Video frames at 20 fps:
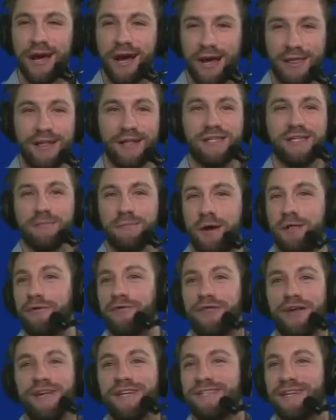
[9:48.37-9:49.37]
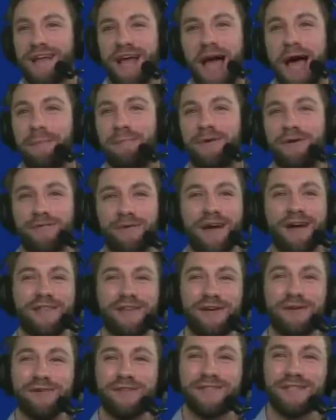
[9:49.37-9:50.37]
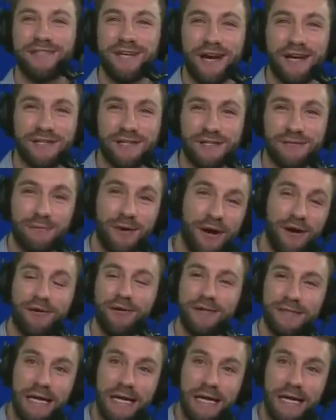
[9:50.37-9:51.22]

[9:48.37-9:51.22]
And then some other things that happened around the Houston Texans, well,